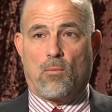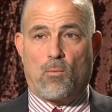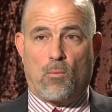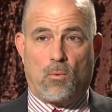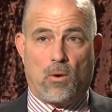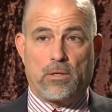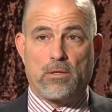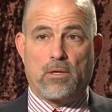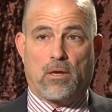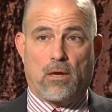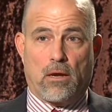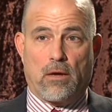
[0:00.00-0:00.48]

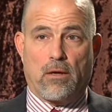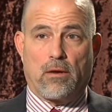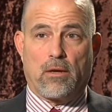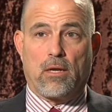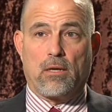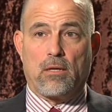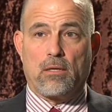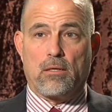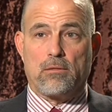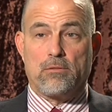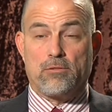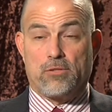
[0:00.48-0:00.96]
and one
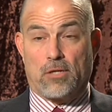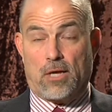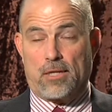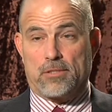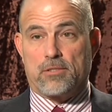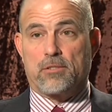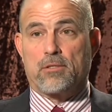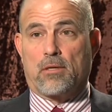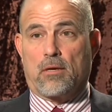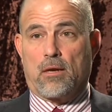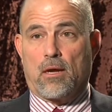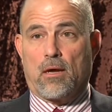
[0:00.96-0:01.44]
county,
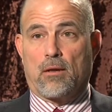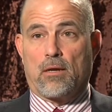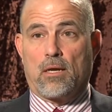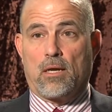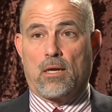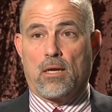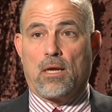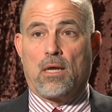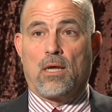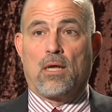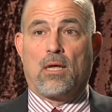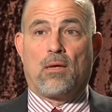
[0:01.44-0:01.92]
Johnson
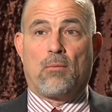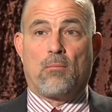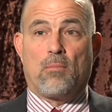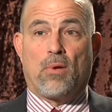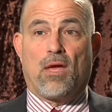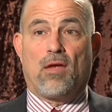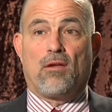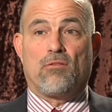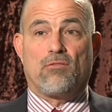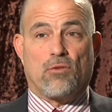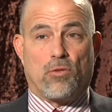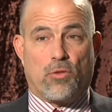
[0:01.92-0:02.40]
County,
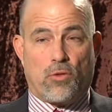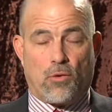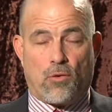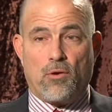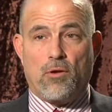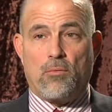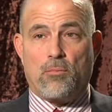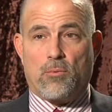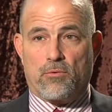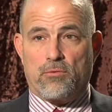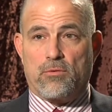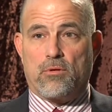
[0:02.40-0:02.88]
pays
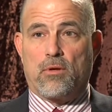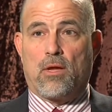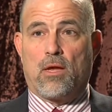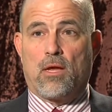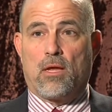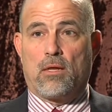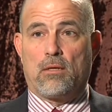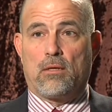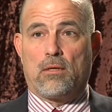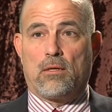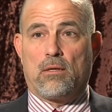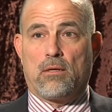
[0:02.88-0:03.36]

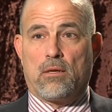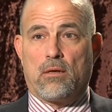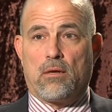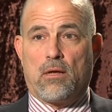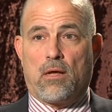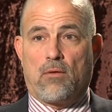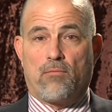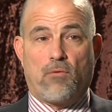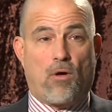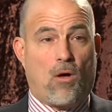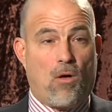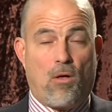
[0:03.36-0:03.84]
30%
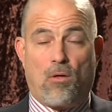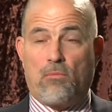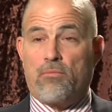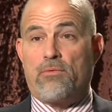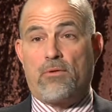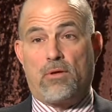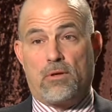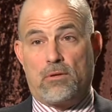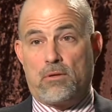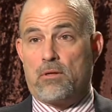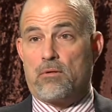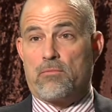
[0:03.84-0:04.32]
of all
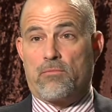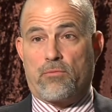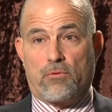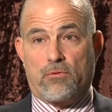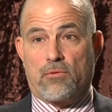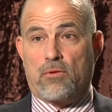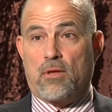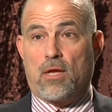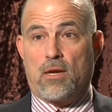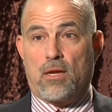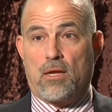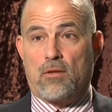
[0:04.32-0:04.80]
funding
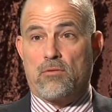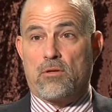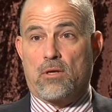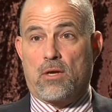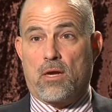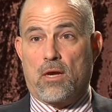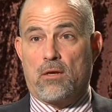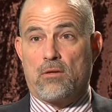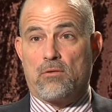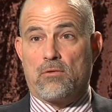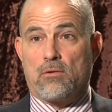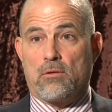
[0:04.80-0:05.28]
for state
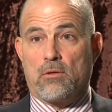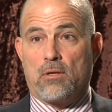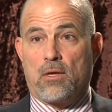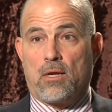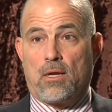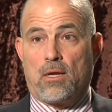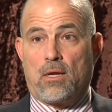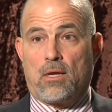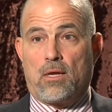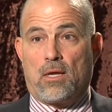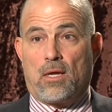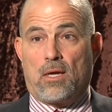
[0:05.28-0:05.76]
education.
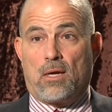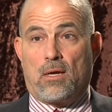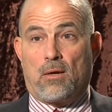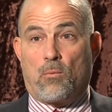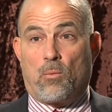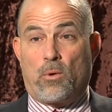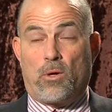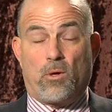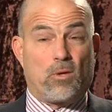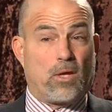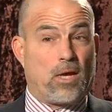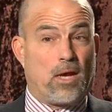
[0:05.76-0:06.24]

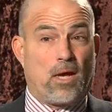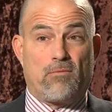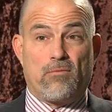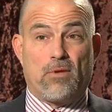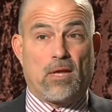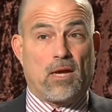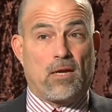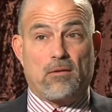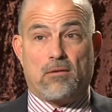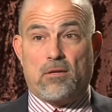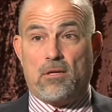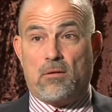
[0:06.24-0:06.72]
We only have
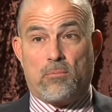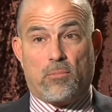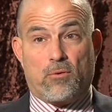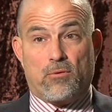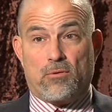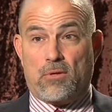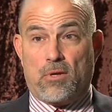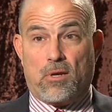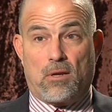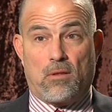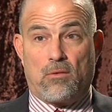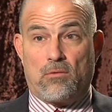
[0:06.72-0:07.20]

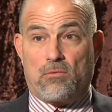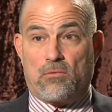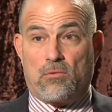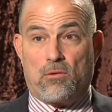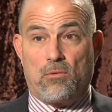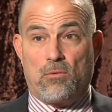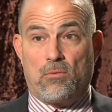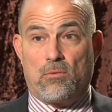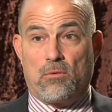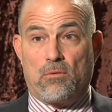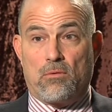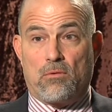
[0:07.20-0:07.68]
19% of the
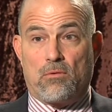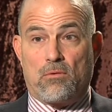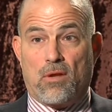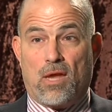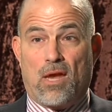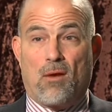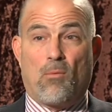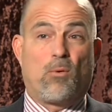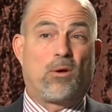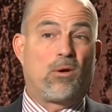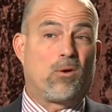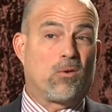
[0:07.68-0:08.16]
students,
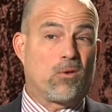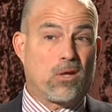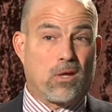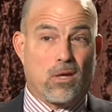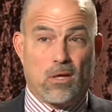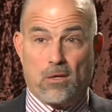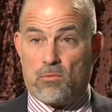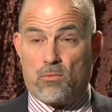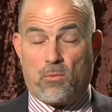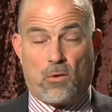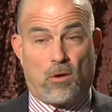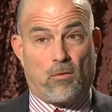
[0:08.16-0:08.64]
and we only
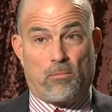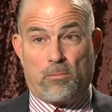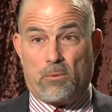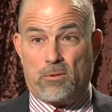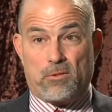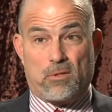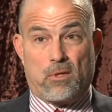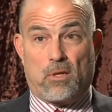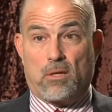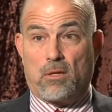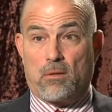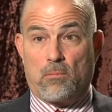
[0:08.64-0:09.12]
get
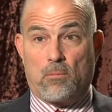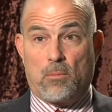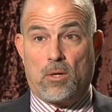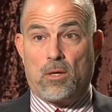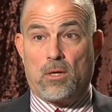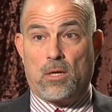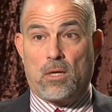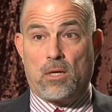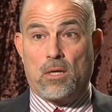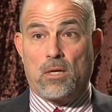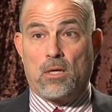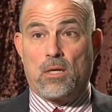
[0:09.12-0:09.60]
12% of the
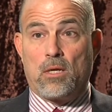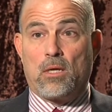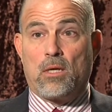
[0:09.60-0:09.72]
money.